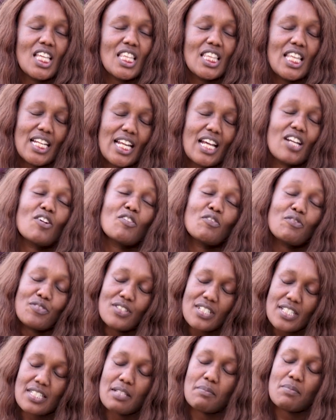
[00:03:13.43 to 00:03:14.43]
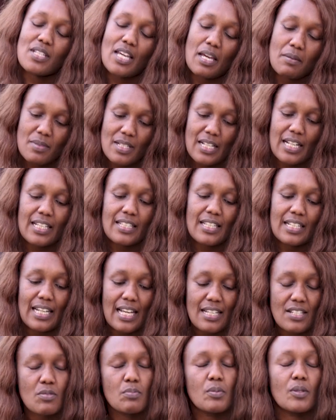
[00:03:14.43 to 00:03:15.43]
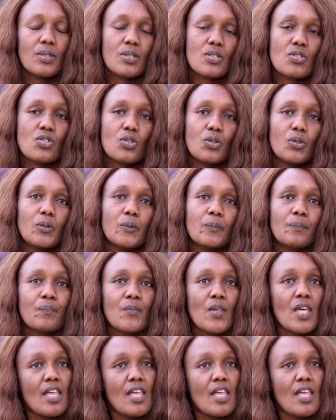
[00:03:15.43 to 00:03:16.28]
that I don't feel sometimes like the last born. So